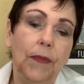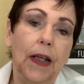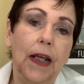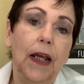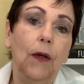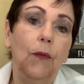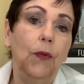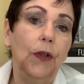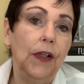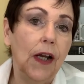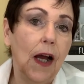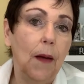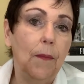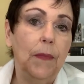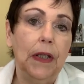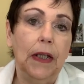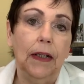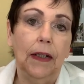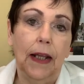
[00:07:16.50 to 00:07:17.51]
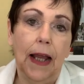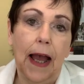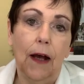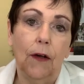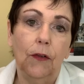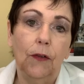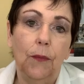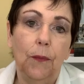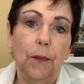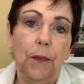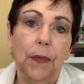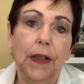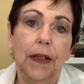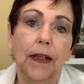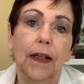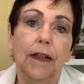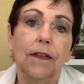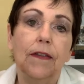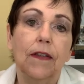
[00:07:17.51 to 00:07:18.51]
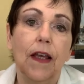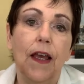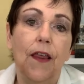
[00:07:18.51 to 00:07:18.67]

it would not be allowed because